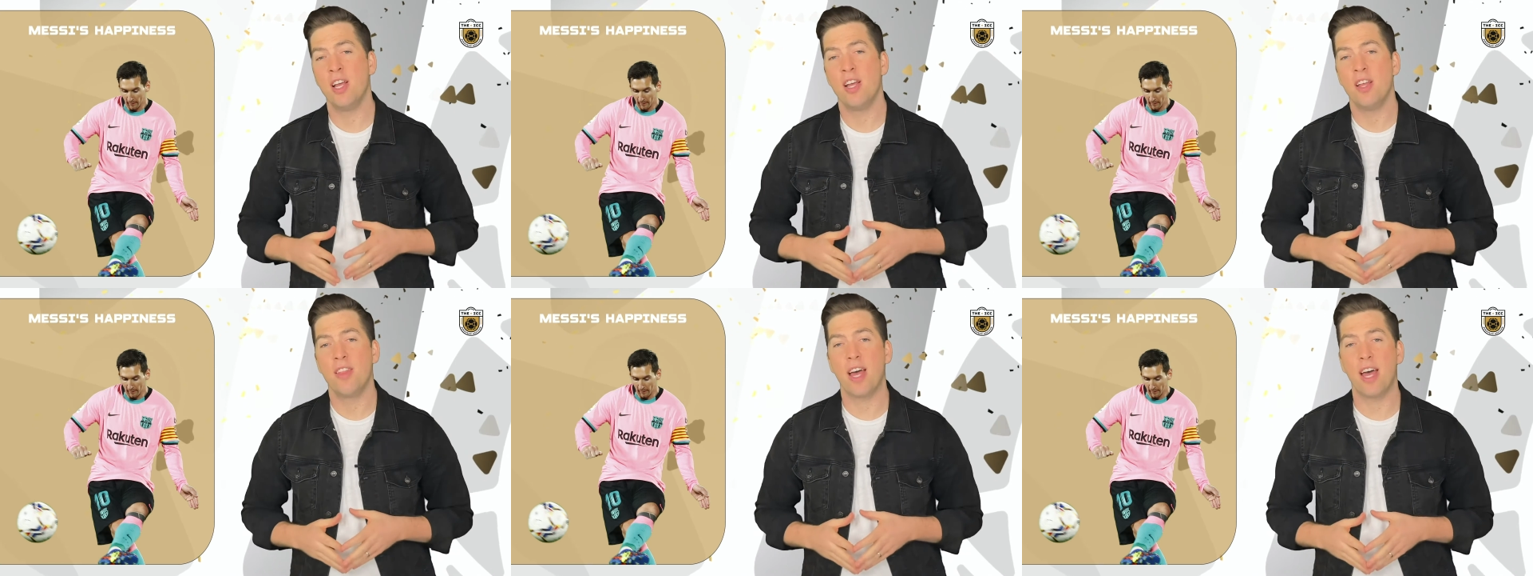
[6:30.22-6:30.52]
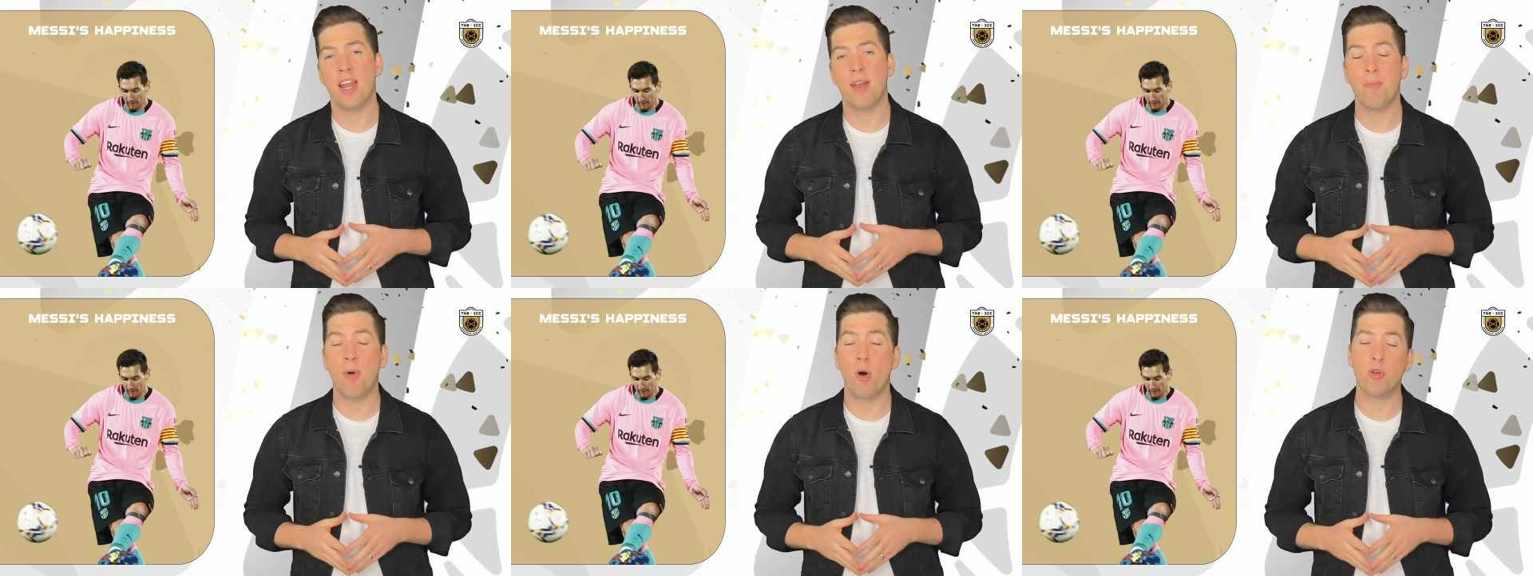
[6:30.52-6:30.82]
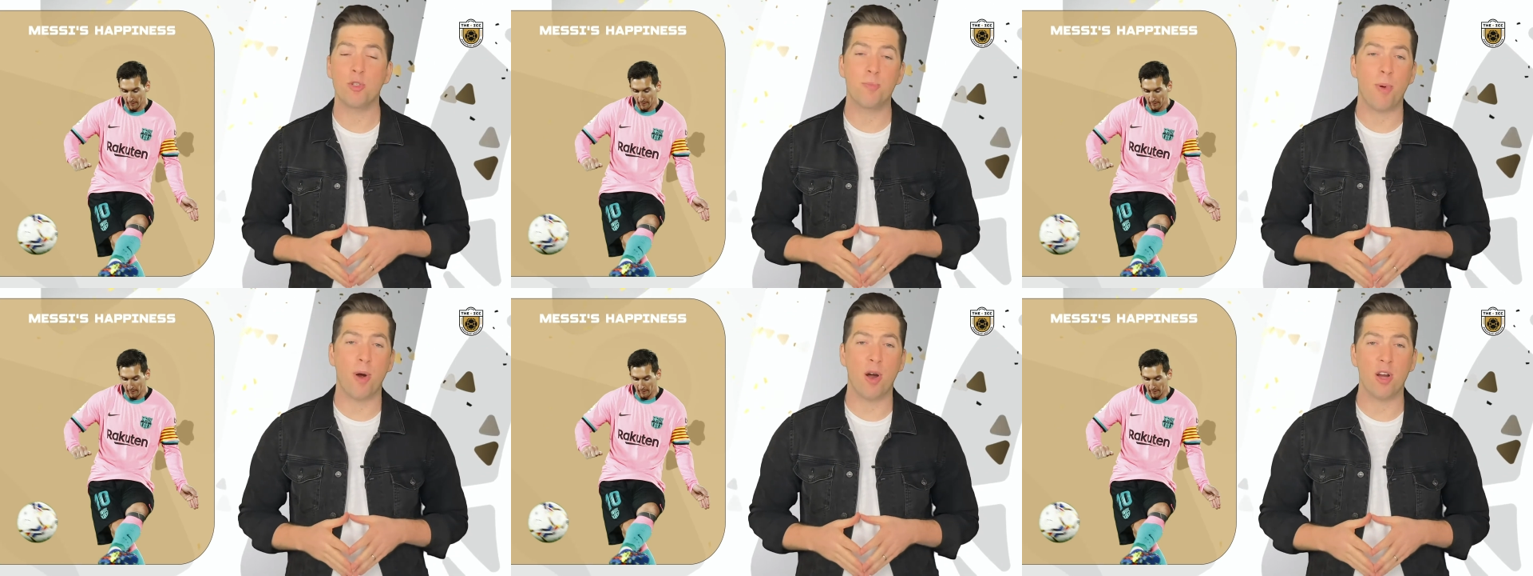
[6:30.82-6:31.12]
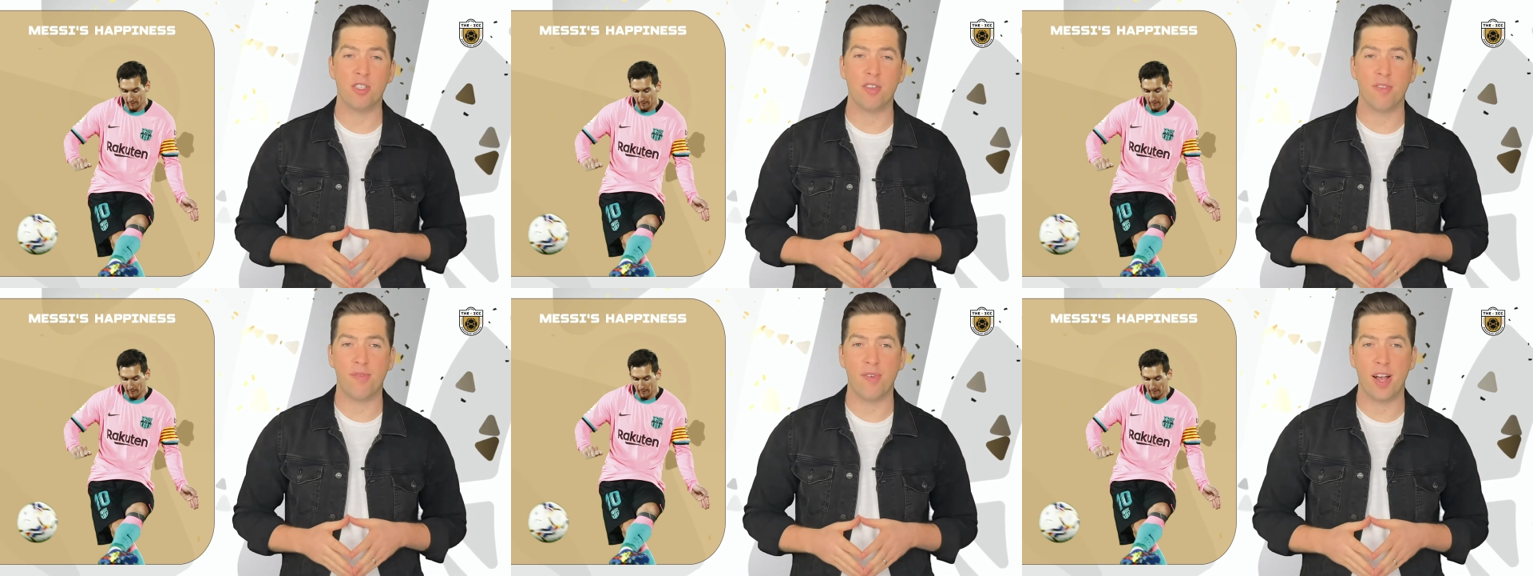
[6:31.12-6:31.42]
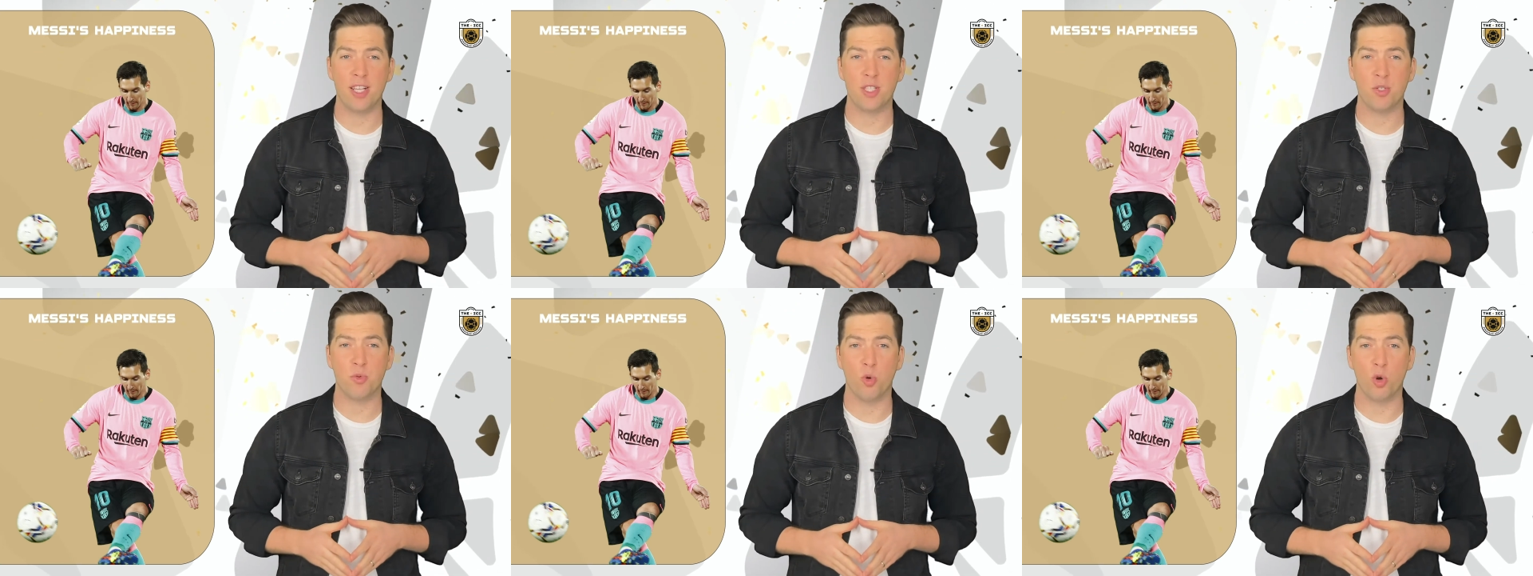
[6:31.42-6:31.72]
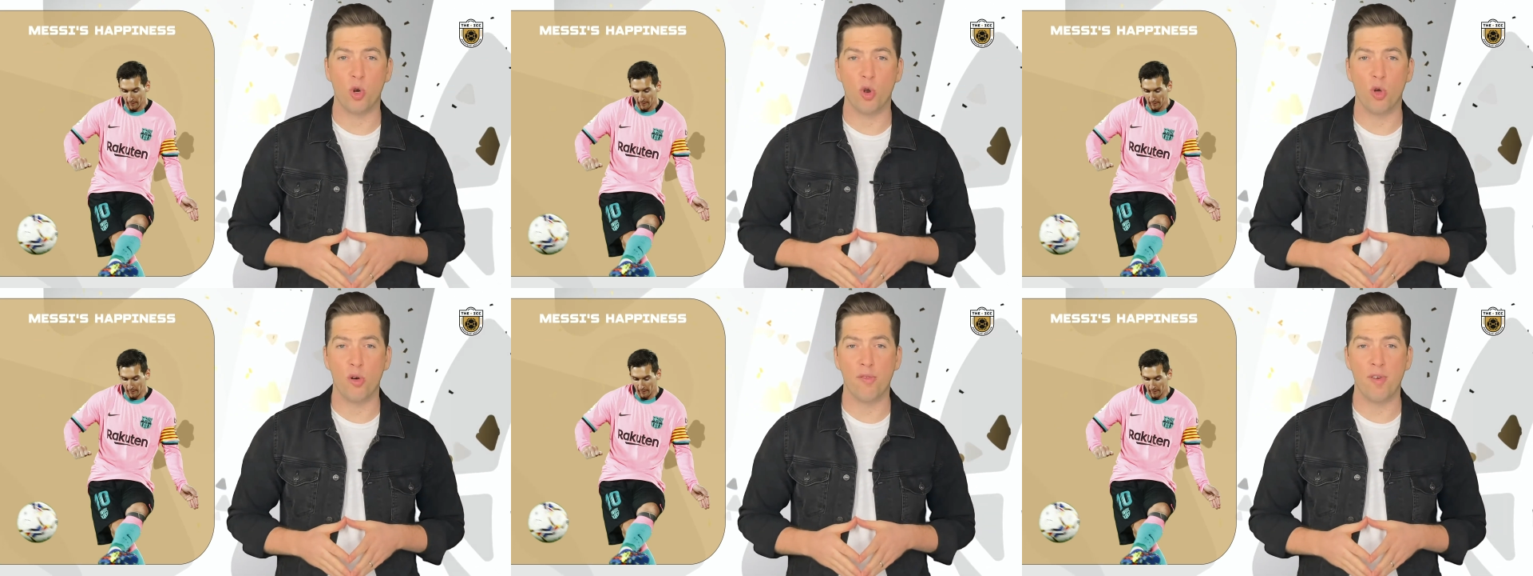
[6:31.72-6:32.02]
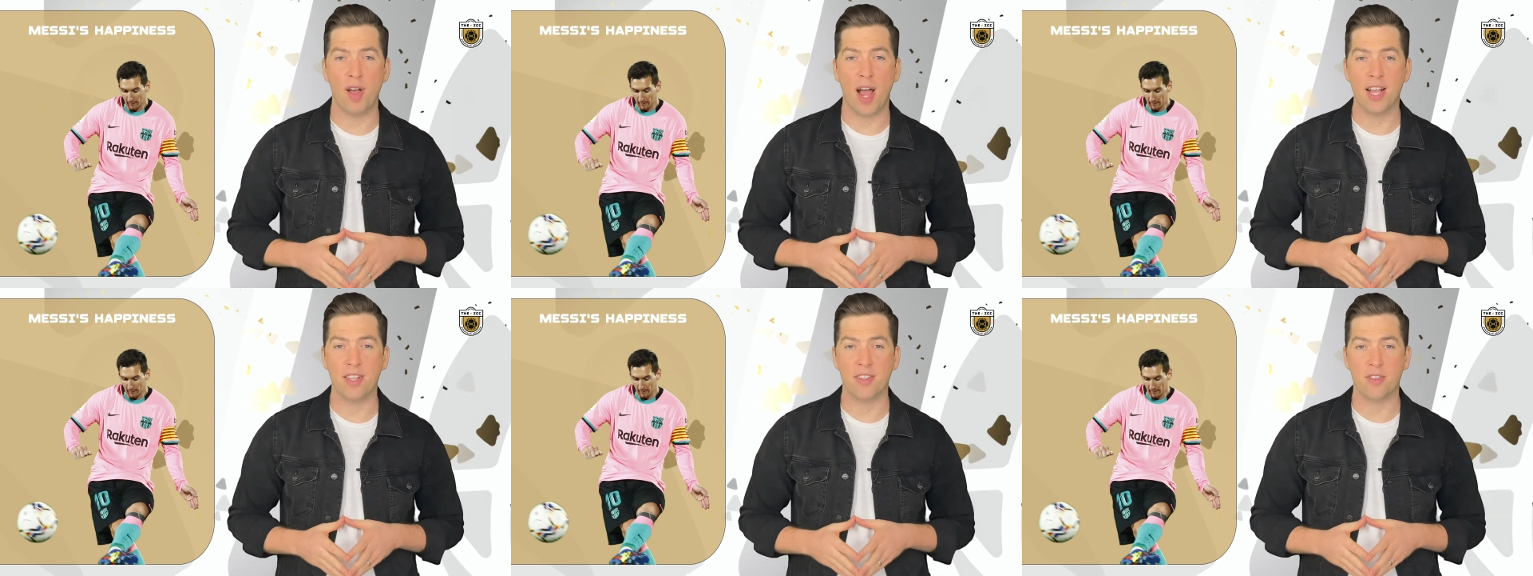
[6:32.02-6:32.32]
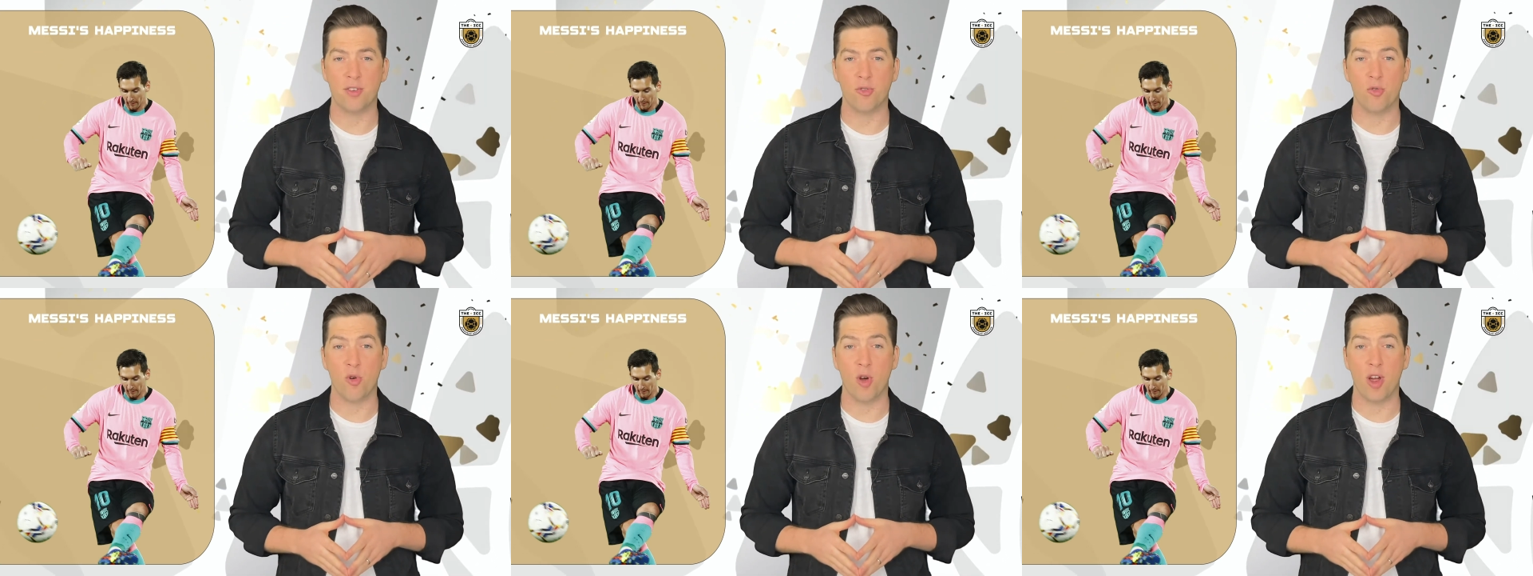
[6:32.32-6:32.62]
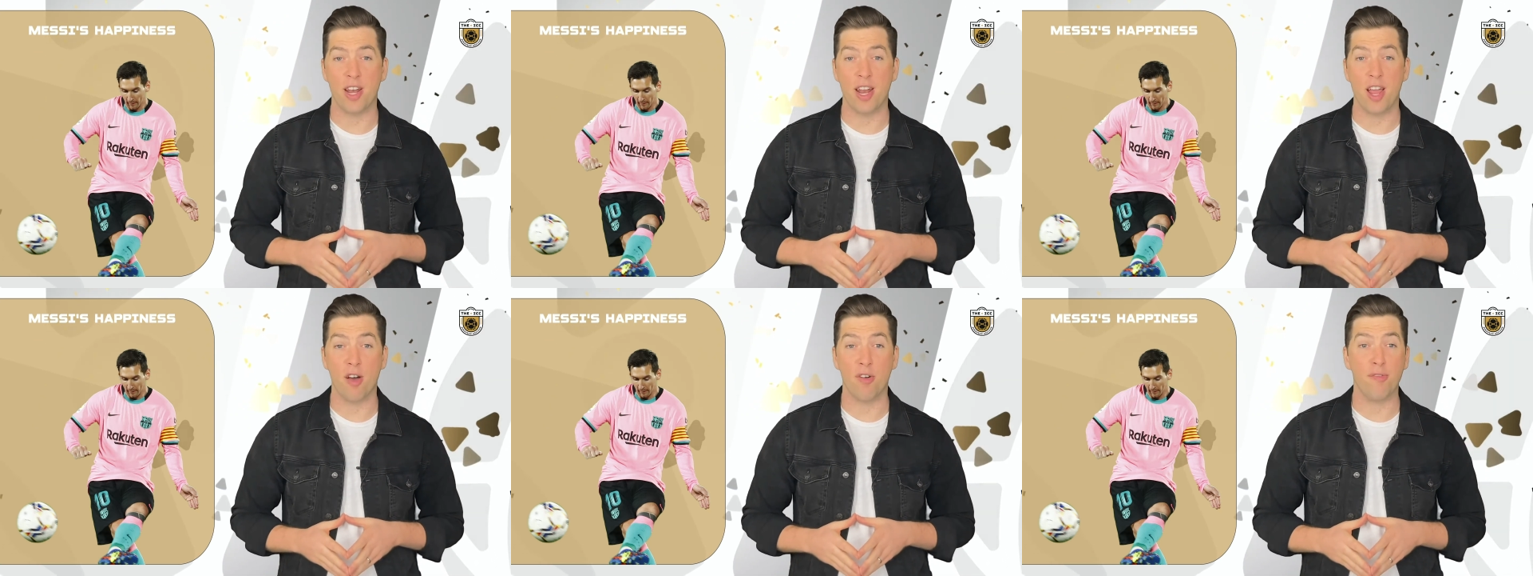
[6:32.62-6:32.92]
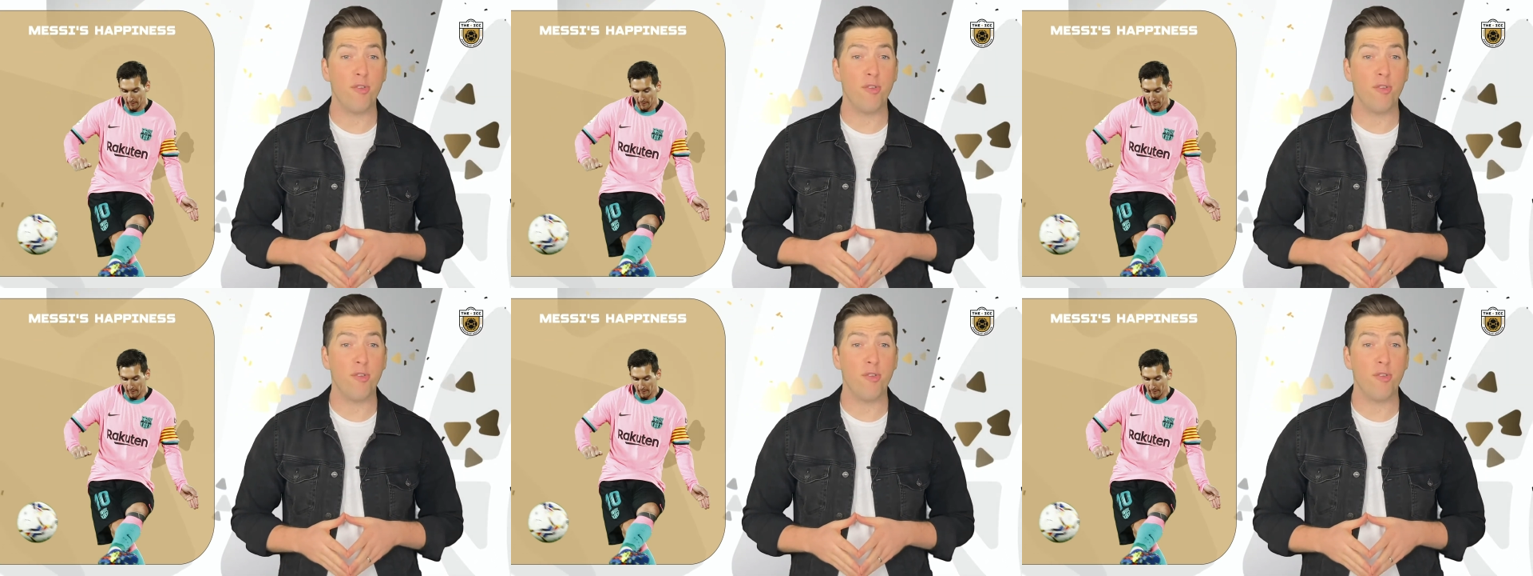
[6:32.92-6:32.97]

that most Barca fans would love answered right now.